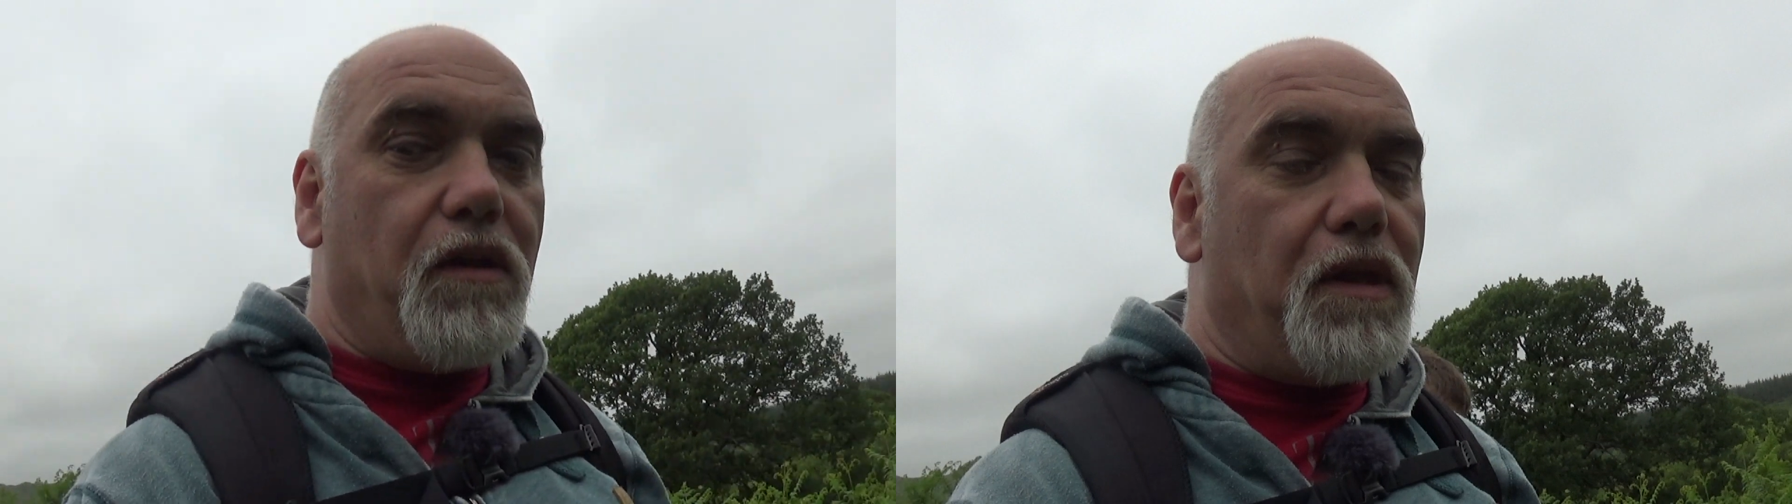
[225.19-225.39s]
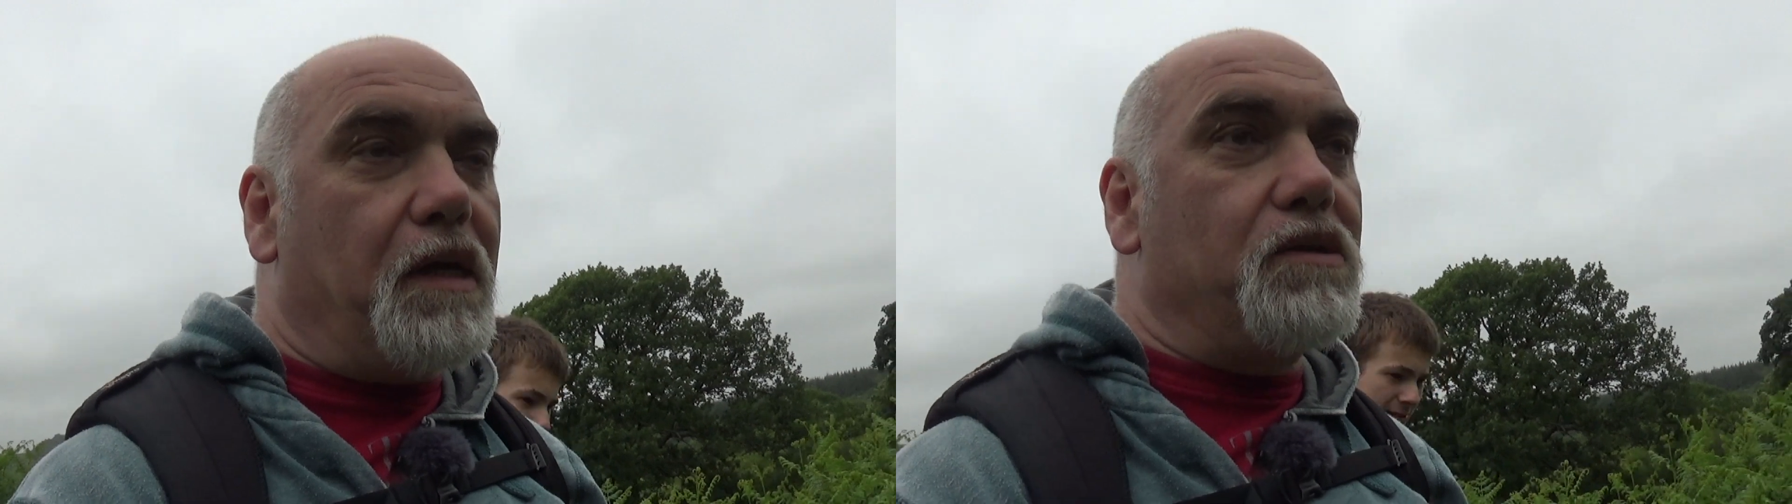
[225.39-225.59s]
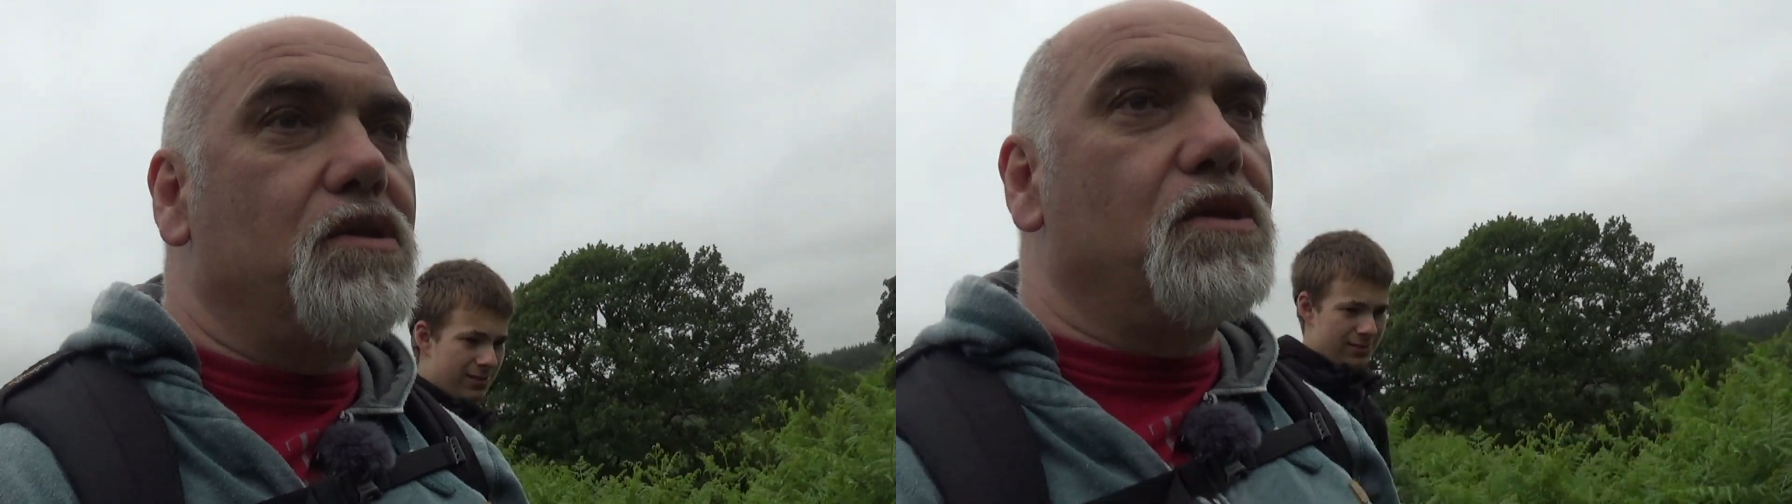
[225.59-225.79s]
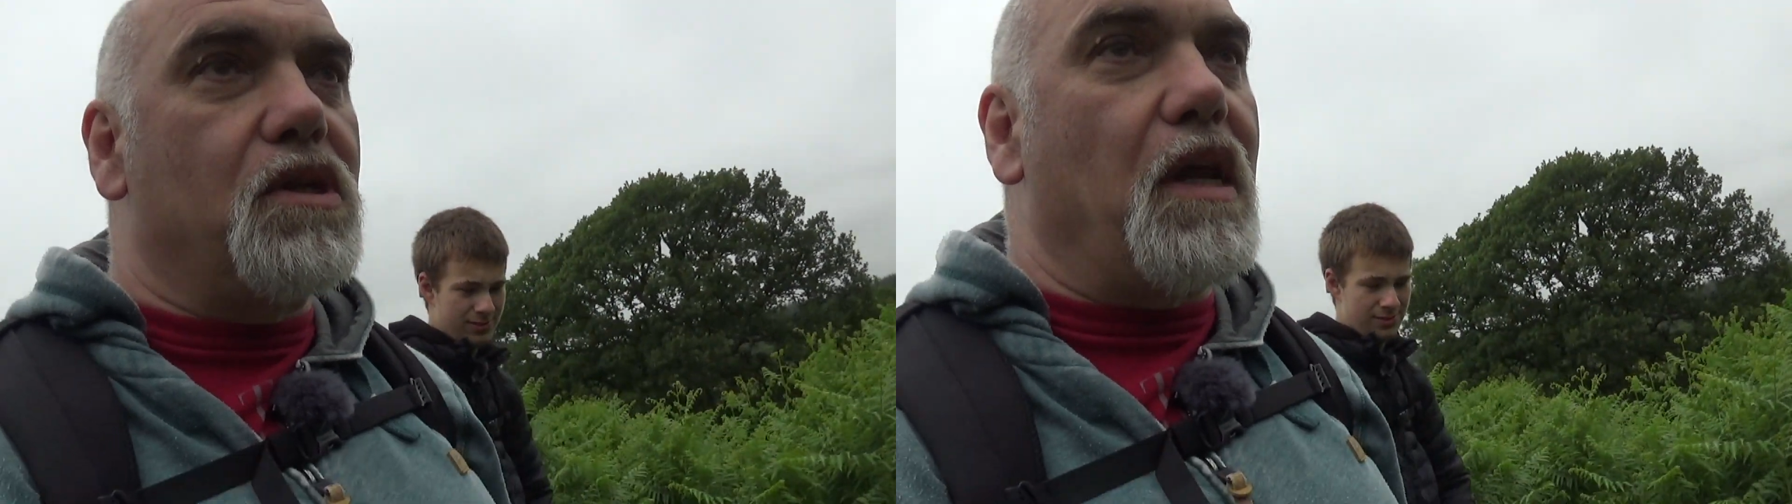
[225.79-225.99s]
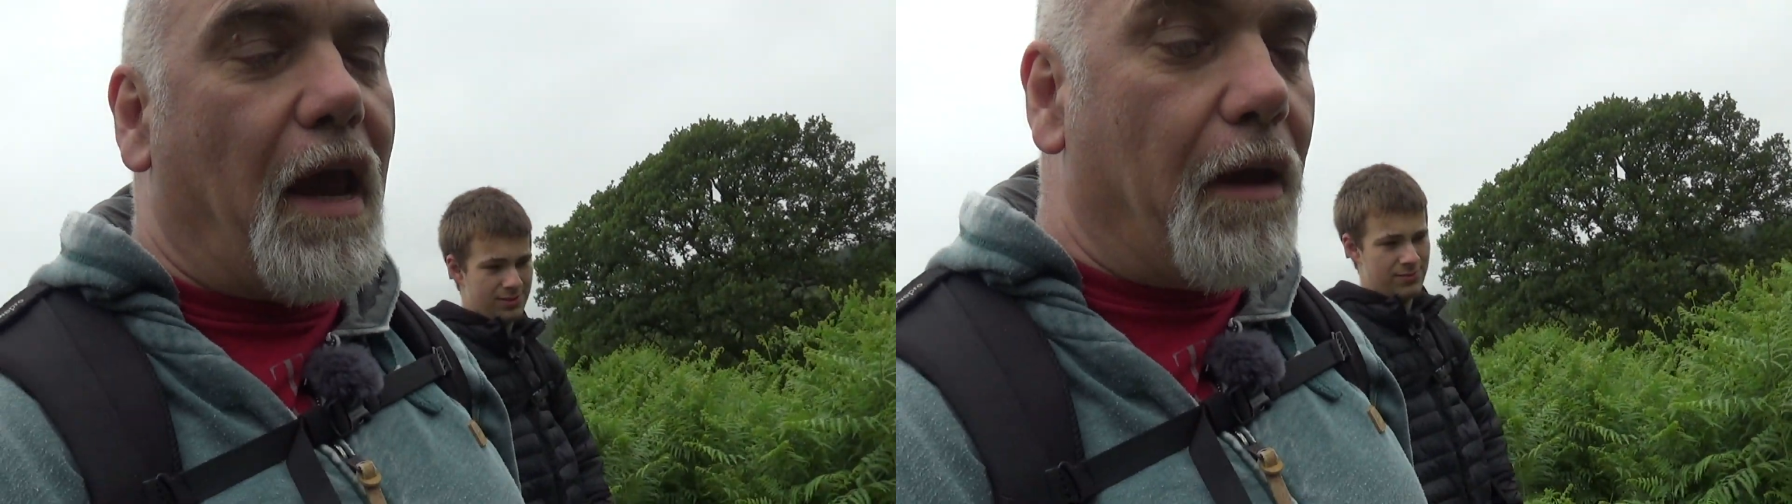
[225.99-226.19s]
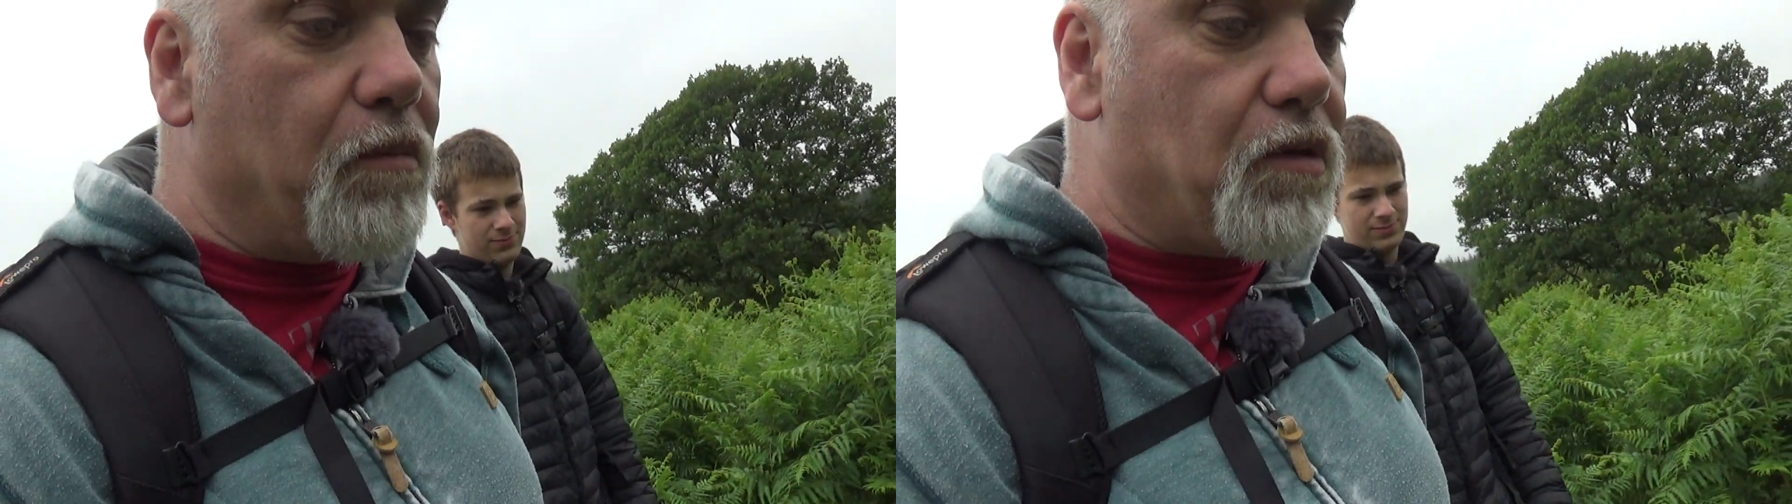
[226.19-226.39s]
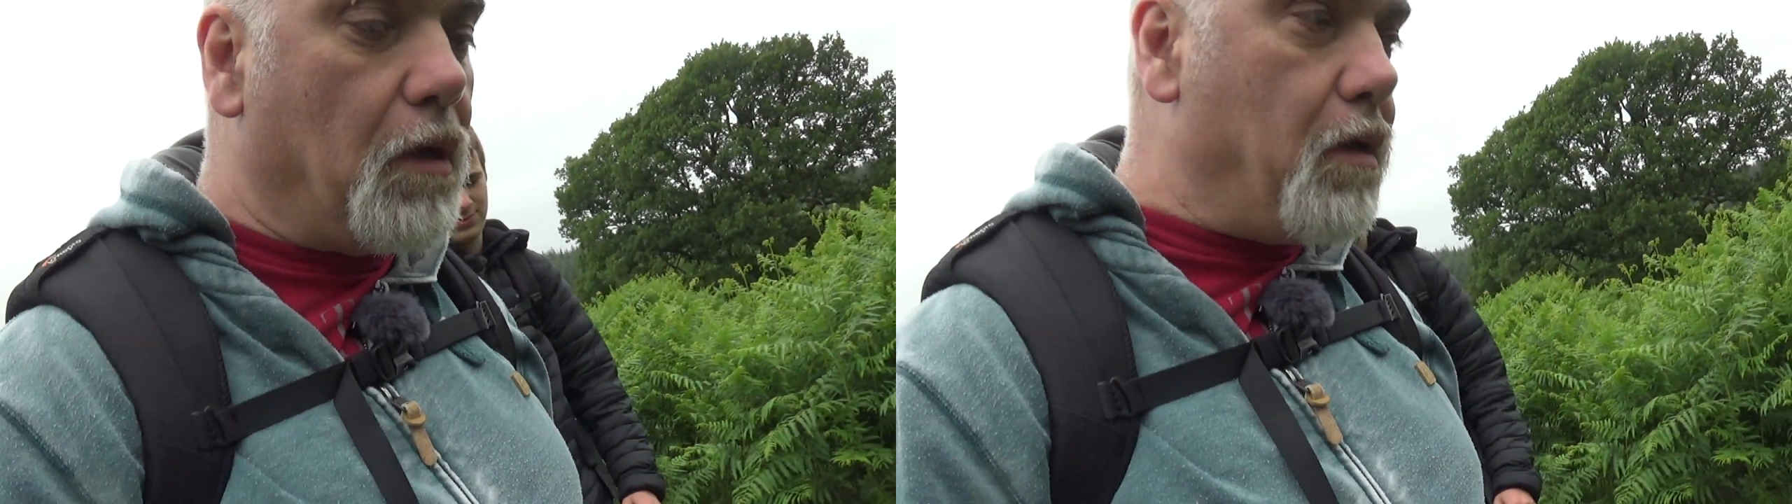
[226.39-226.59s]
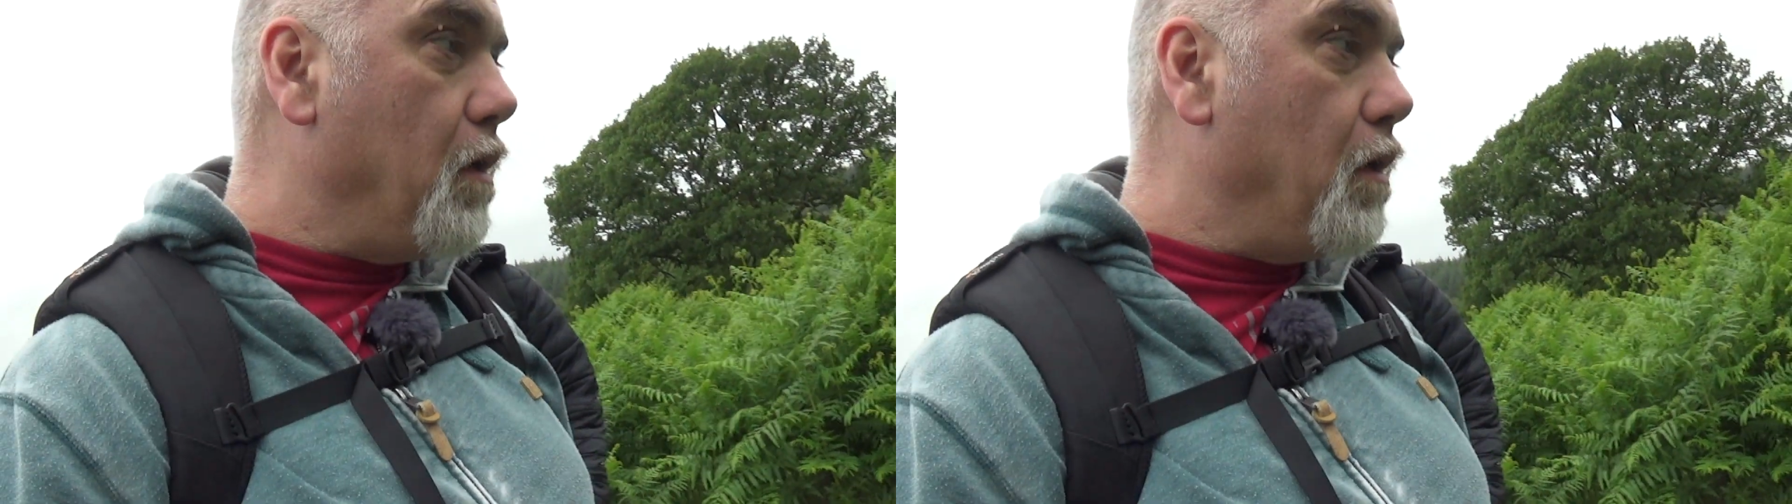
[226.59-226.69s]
thousand steps